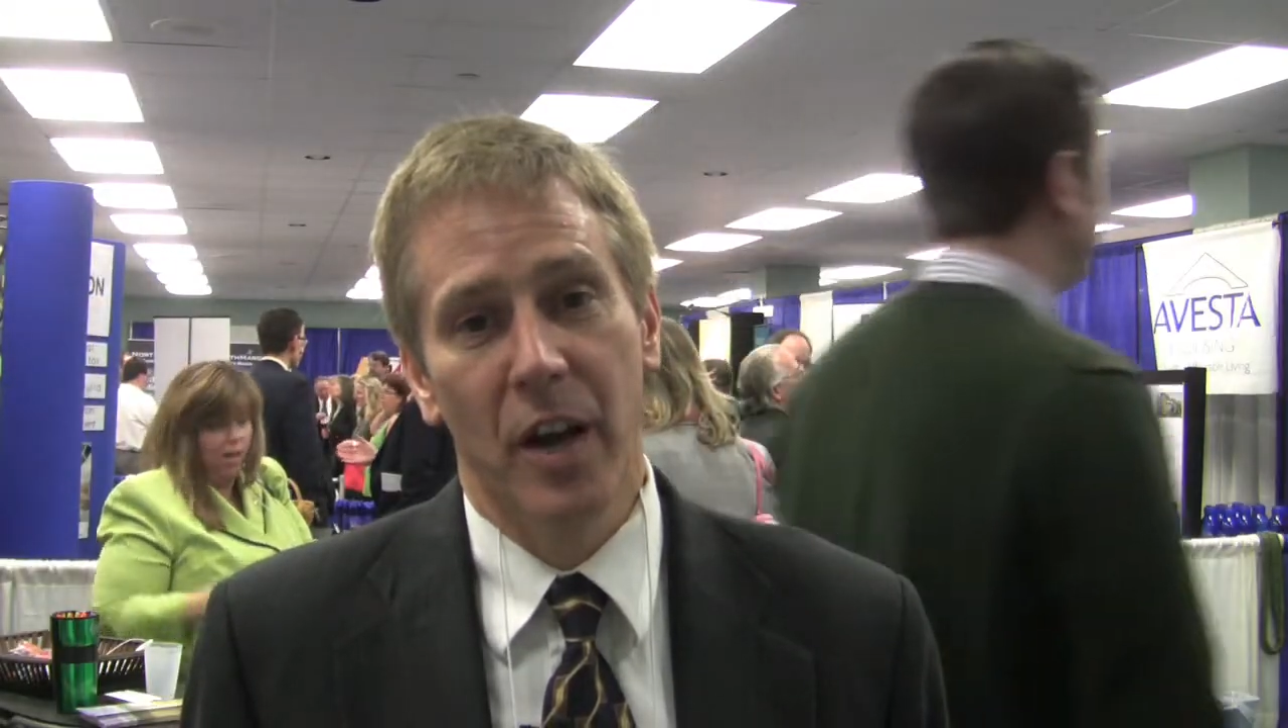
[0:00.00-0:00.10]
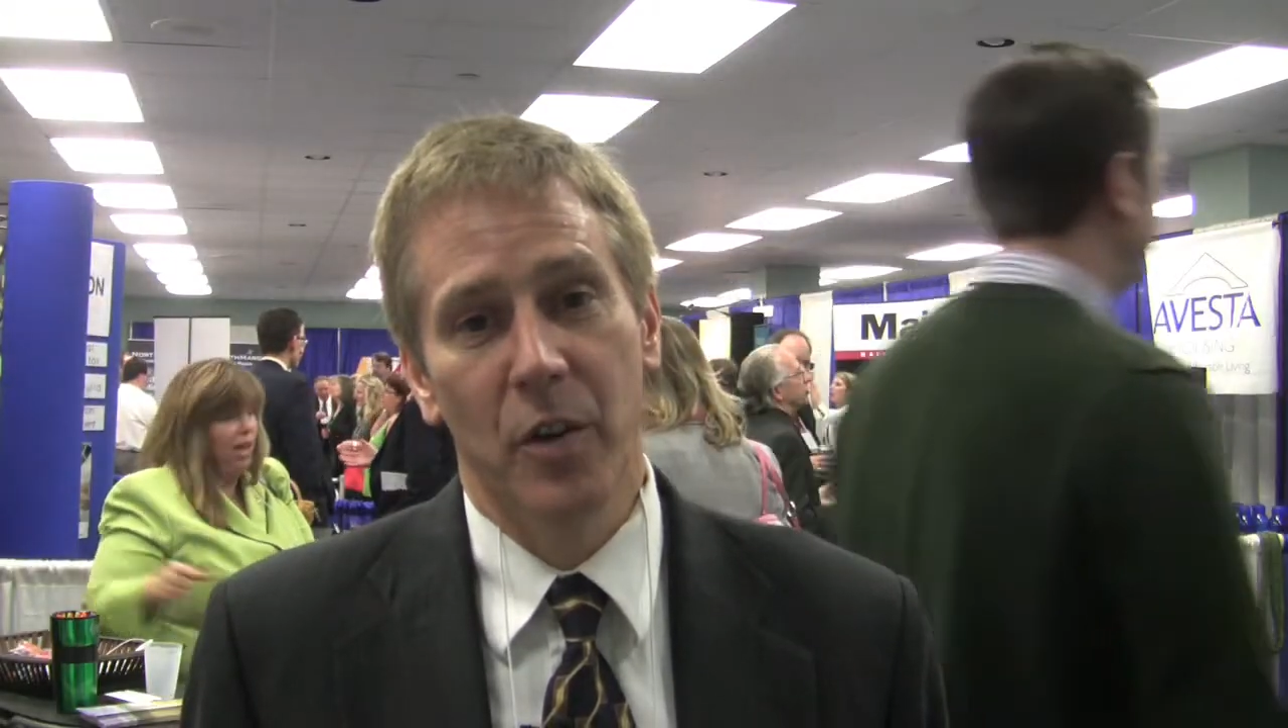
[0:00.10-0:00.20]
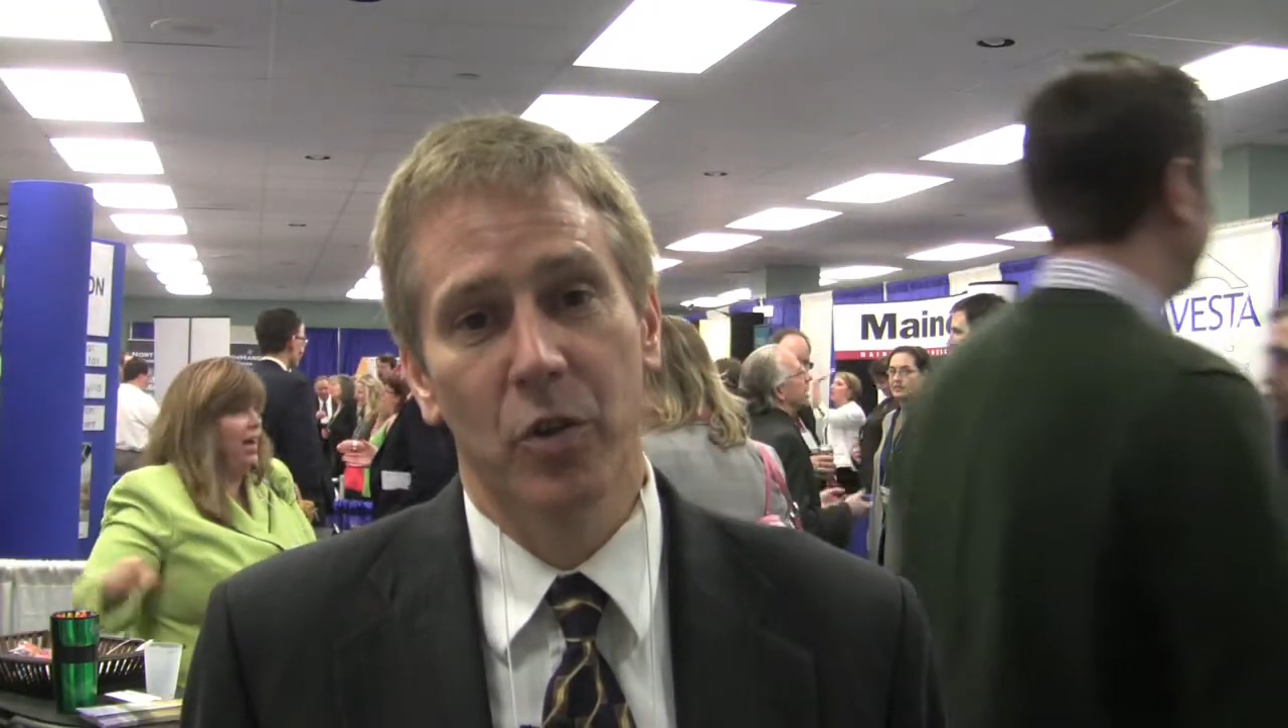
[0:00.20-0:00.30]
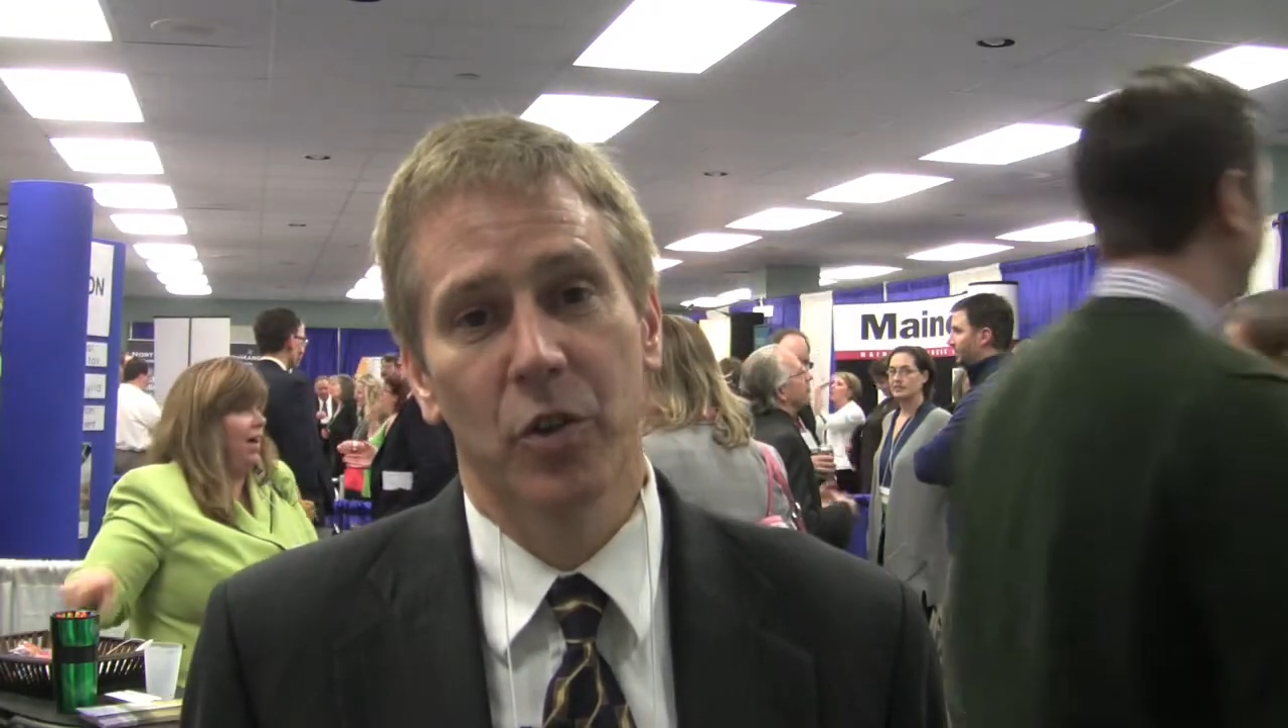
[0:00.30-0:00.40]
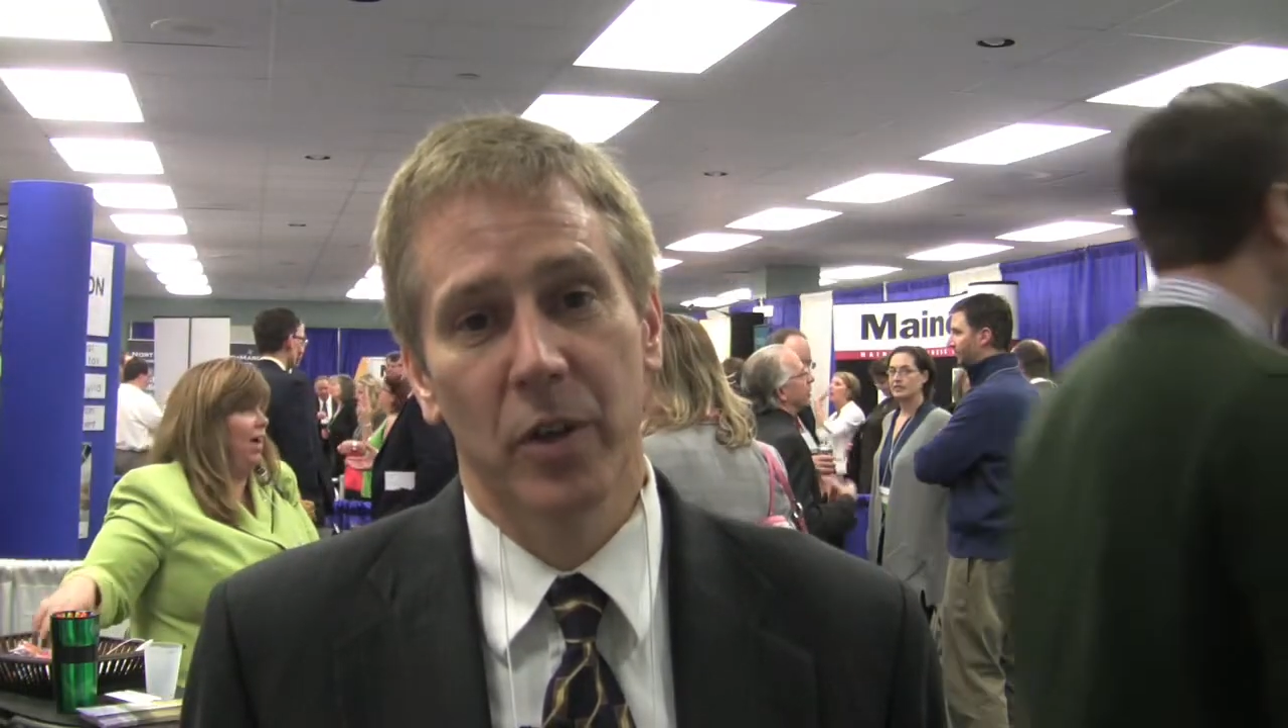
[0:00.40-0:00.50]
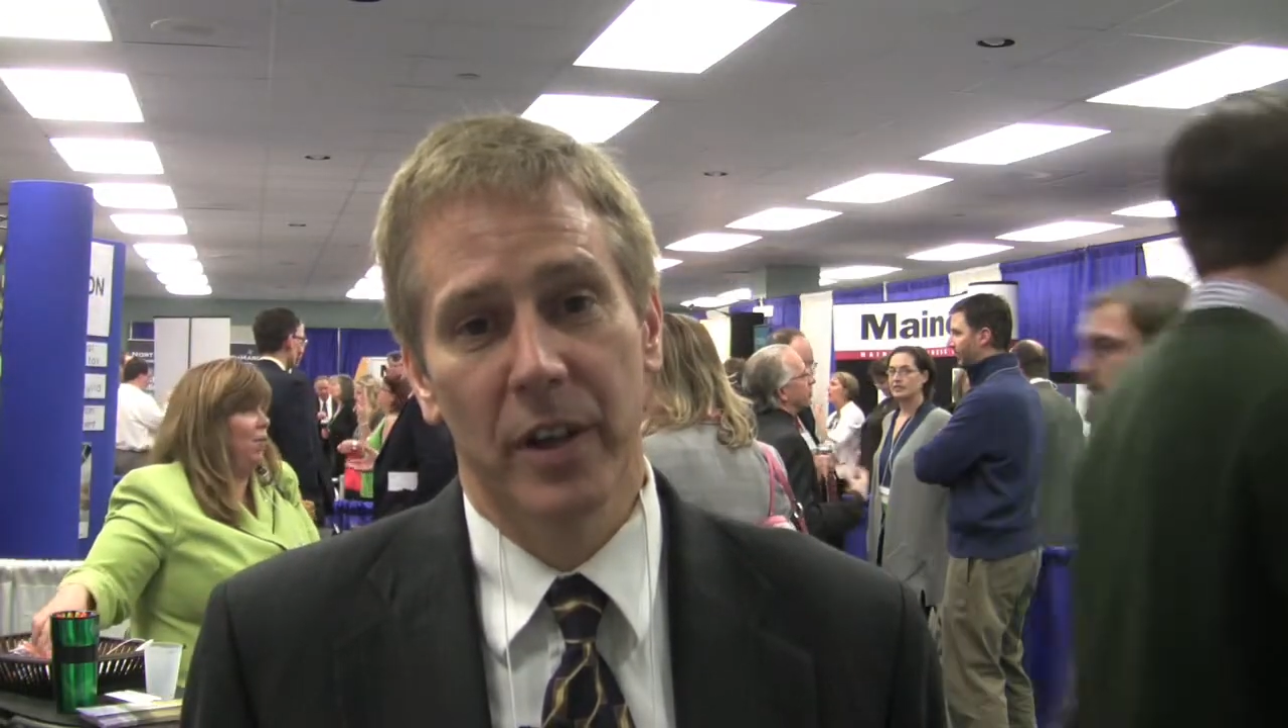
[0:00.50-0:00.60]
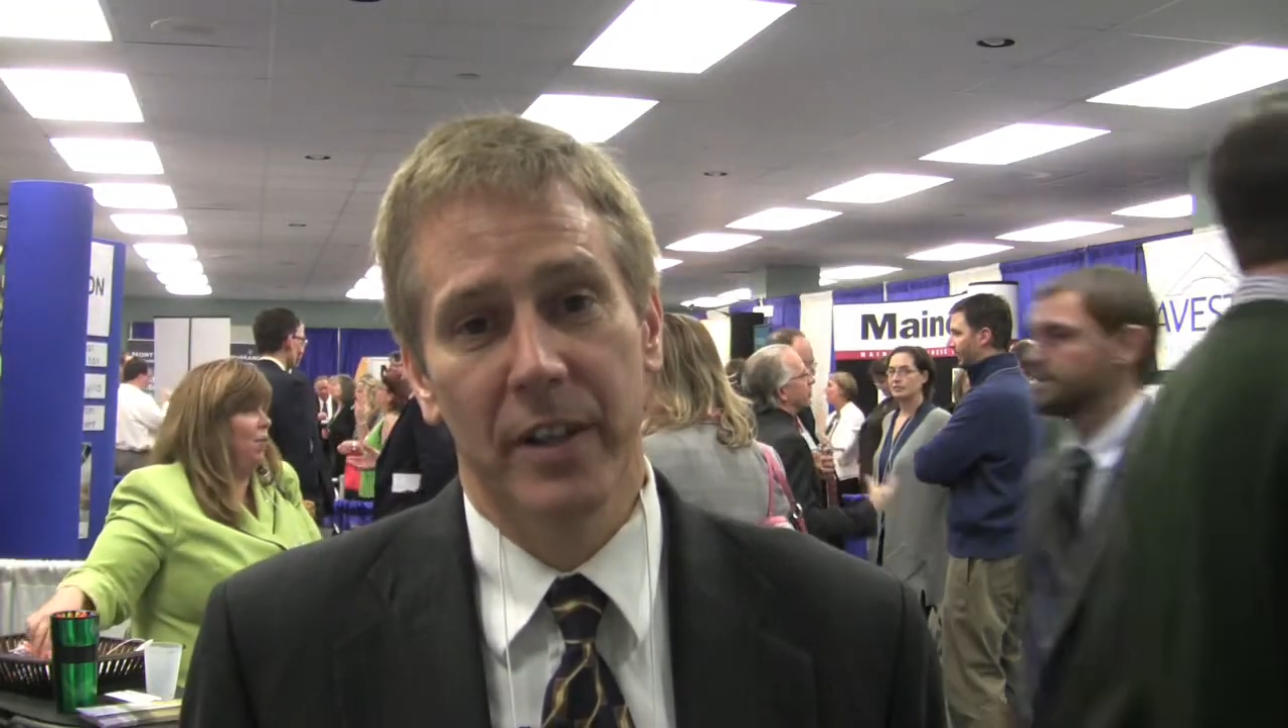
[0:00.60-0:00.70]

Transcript: those sort of